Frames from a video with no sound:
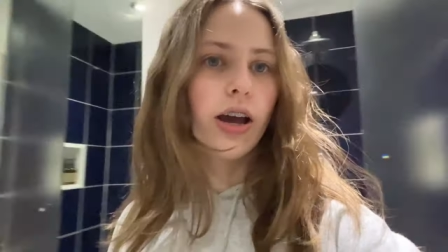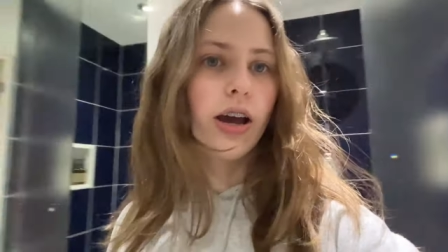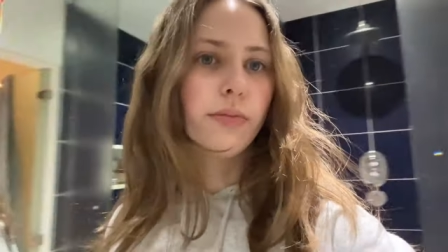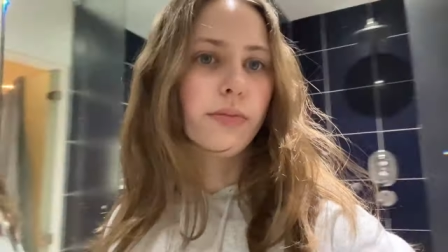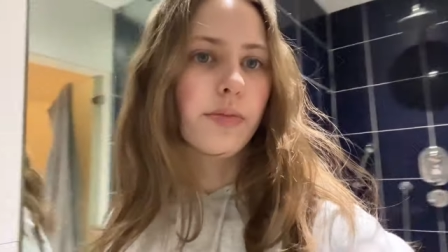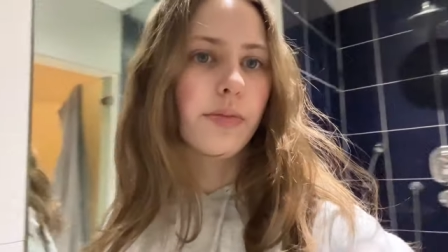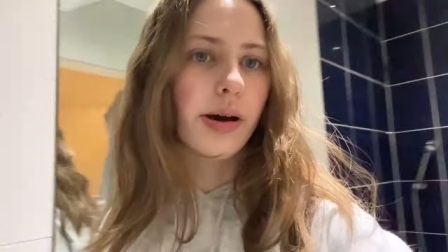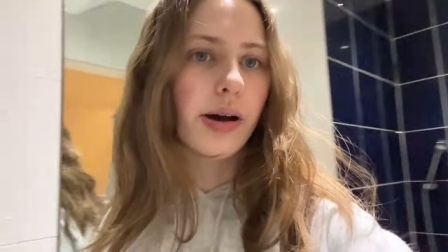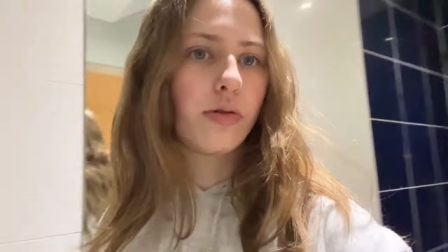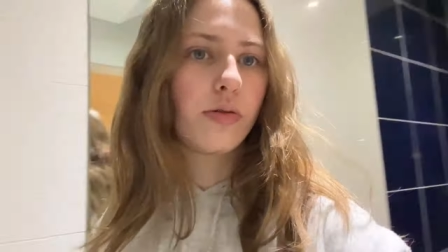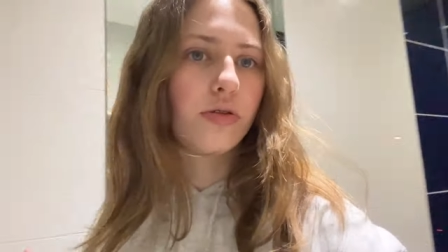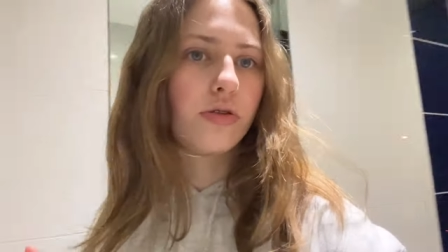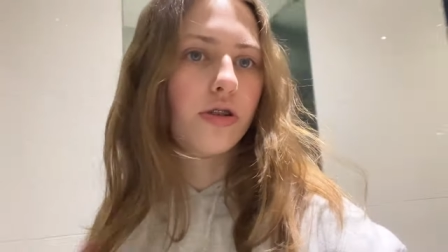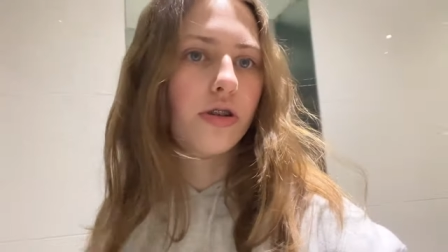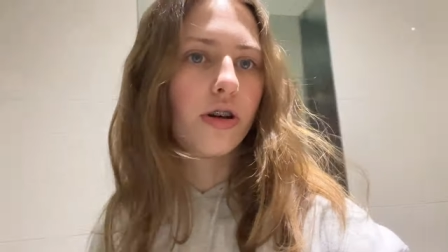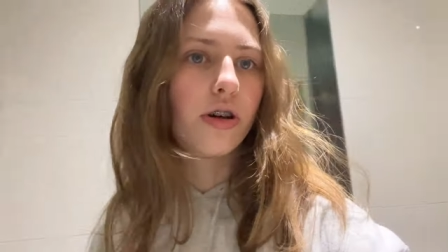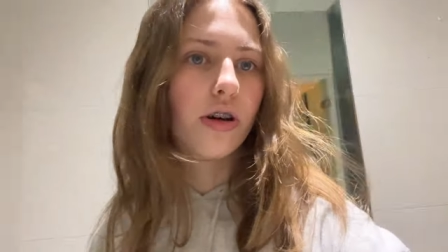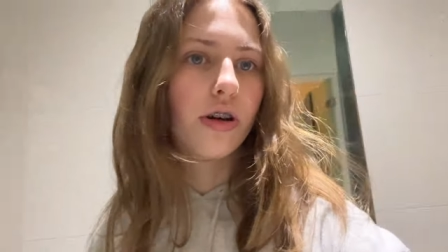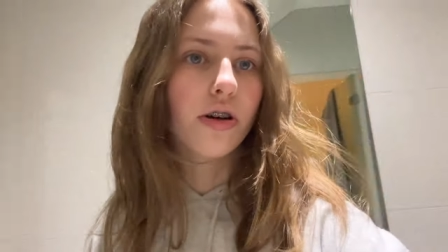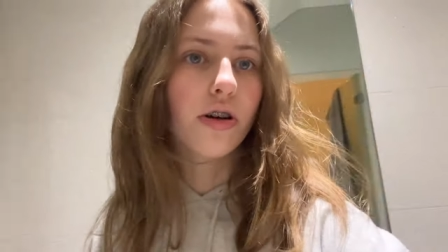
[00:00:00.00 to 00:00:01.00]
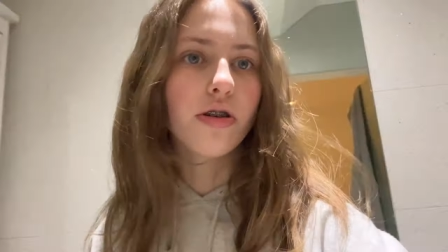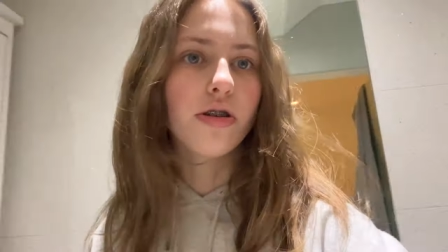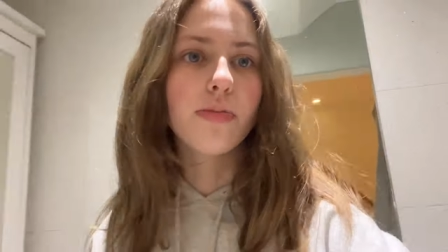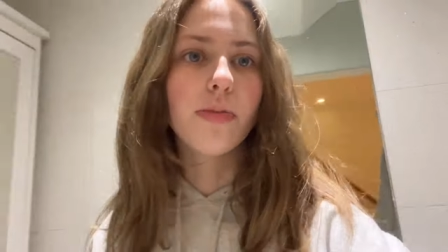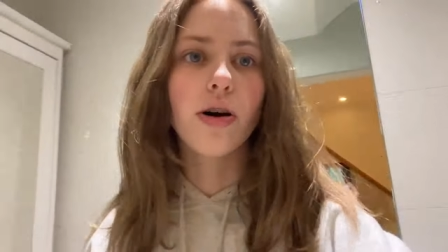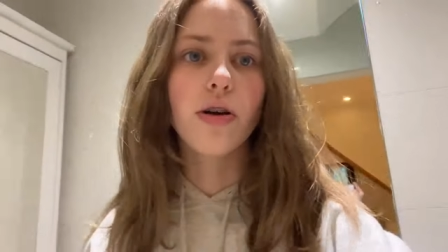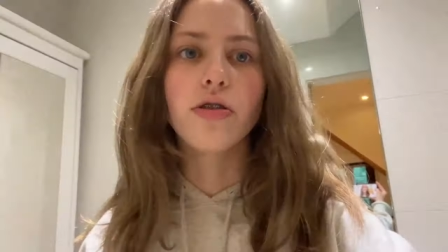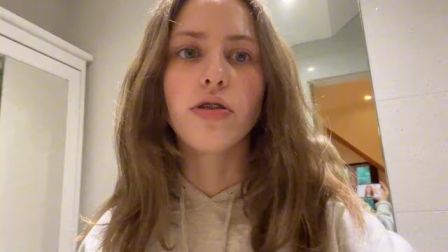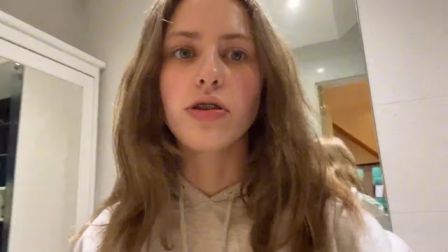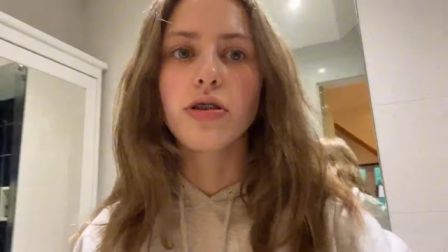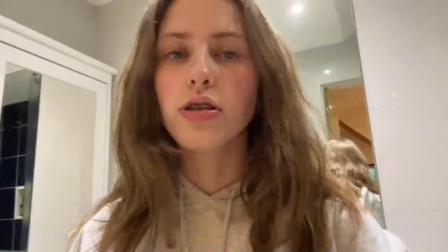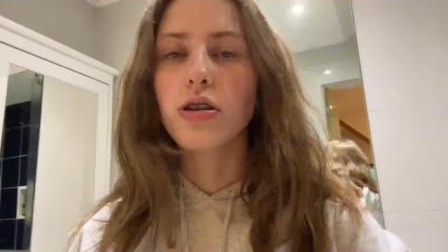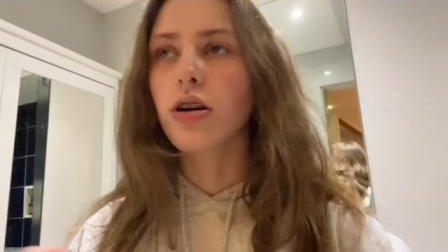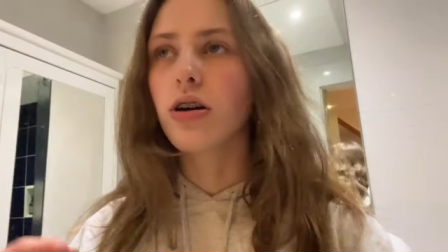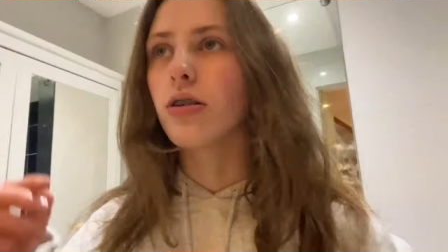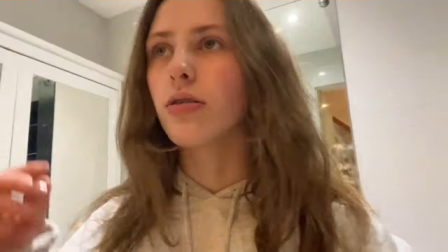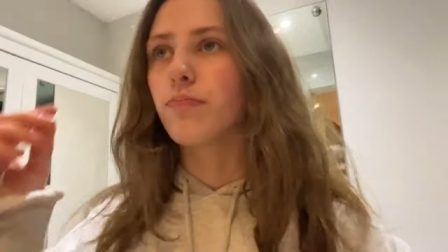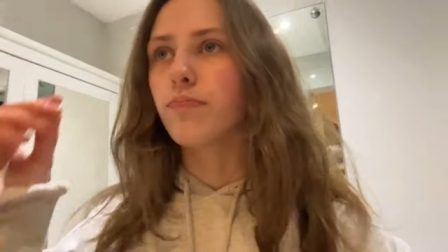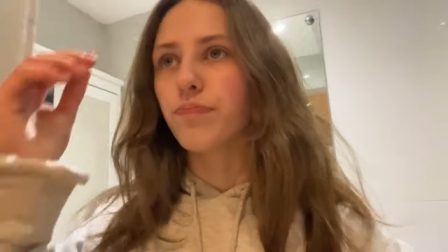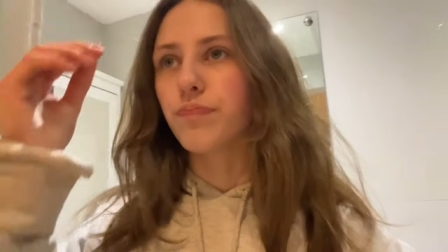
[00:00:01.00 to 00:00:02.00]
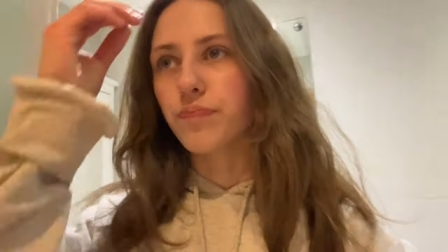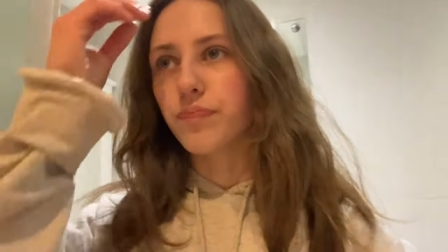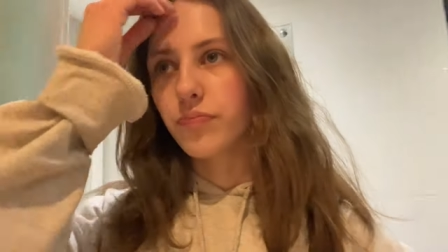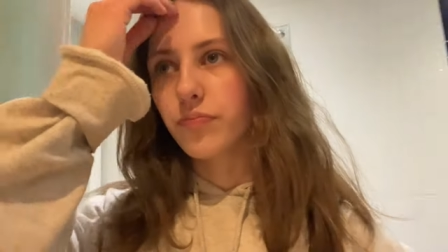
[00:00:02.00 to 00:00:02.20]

I'm about to go to Martha's. Um,